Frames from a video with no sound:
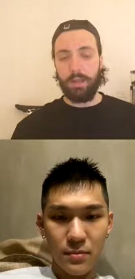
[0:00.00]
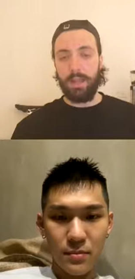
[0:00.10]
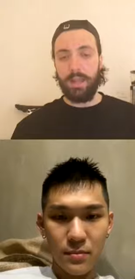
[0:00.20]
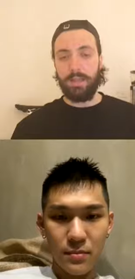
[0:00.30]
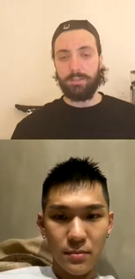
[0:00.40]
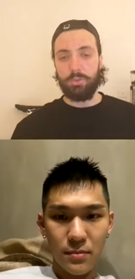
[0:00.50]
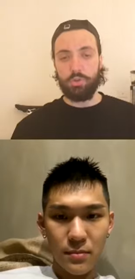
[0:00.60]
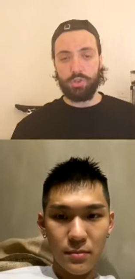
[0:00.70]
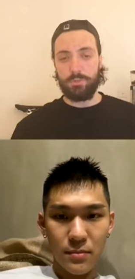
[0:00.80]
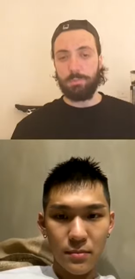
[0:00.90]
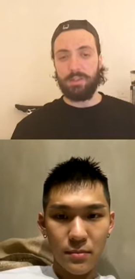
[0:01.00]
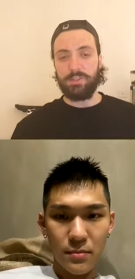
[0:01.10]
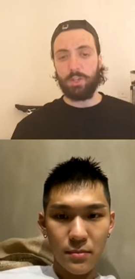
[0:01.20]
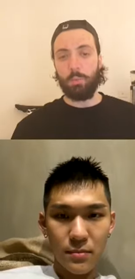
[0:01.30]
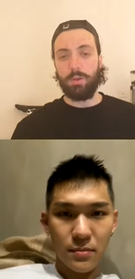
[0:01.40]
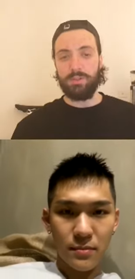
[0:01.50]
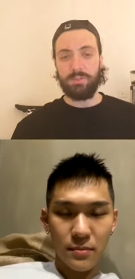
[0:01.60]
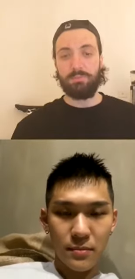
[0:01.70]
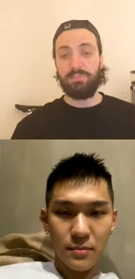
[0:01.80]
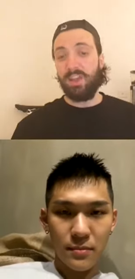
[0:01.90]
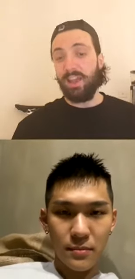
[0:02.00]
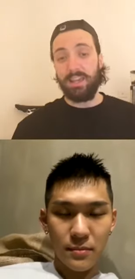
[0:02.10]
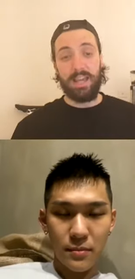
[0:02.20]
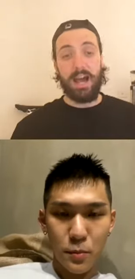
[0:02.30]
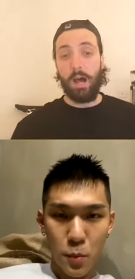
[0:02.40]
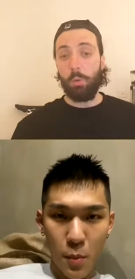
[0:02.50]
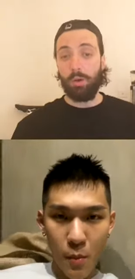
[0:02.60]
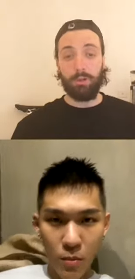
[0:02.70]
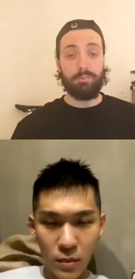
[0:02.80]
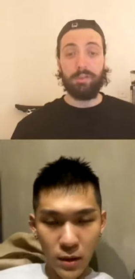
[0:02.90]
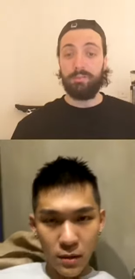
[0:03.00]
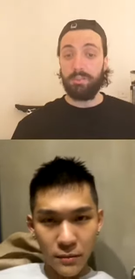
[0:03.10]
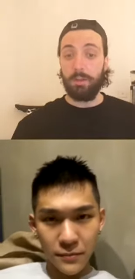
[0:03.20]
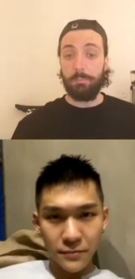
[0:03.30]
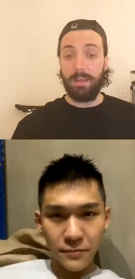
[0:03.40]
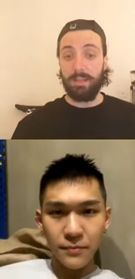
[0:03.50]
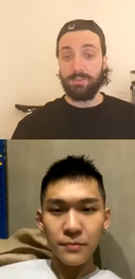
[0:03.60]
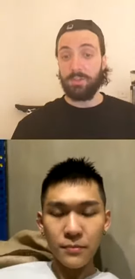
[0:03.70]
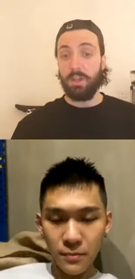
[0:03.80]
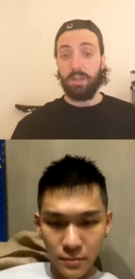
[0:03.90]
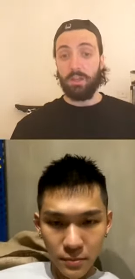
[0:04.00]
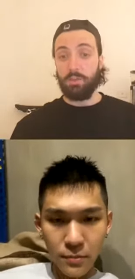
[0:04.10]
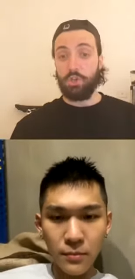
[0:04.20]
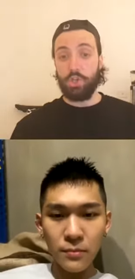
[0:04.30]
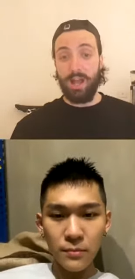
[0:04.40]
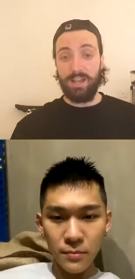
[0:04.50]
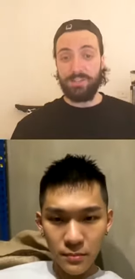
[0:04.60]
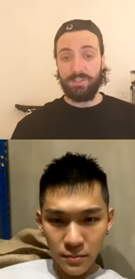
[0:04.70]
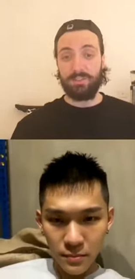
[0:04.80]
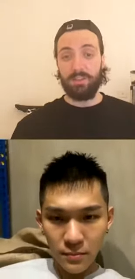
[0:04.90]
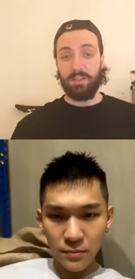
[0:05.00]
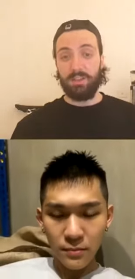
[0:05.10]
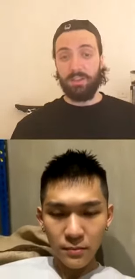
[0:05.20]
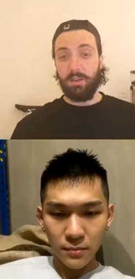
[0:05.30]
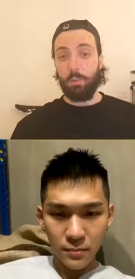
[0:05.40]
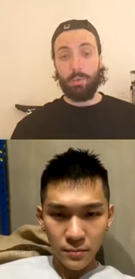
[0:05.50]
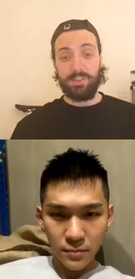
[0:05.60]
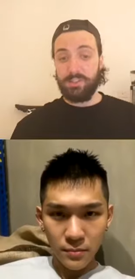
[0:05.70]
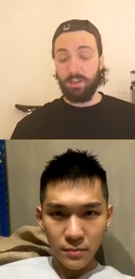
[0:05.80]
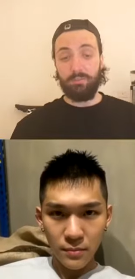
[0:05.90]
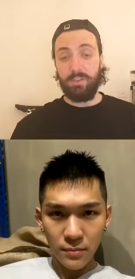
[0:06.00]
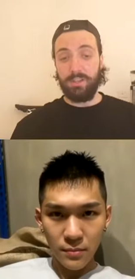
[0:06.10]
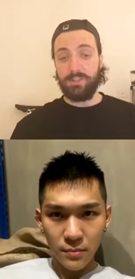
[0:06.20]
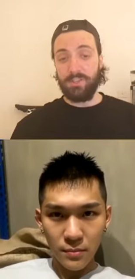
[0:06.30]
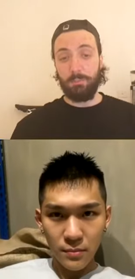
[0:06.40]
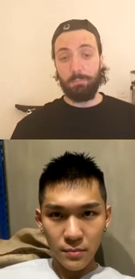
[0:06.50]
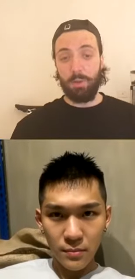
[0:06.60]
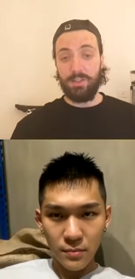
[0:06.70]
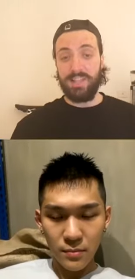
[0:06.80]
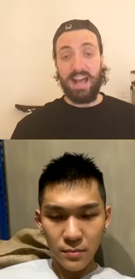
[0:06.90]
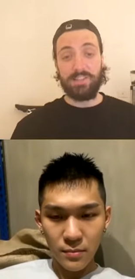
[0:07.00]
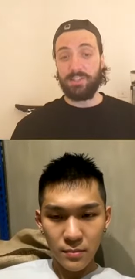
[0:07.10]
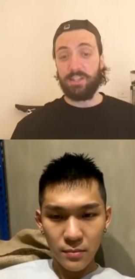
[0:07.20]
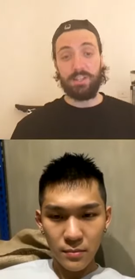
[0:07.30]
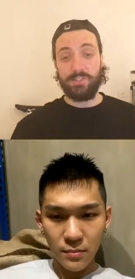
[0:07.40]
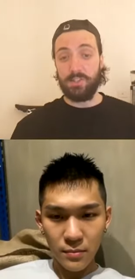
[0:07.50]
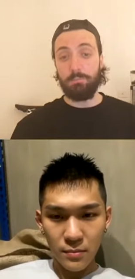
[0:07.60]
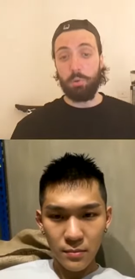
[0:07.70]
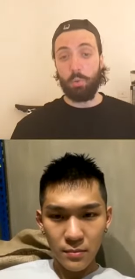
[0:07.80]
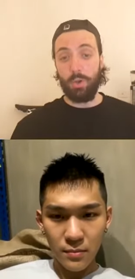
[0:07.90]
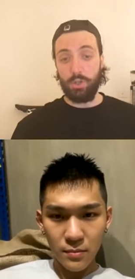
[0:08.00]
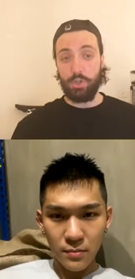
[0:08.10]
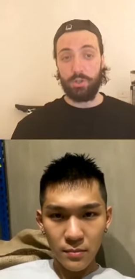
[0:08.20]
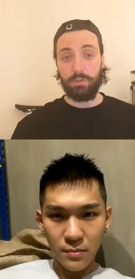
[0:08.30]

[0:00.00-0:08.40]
Speaker 1: and you just made someone's day, hour, 15 minutes just with something as simple as asking a simple question.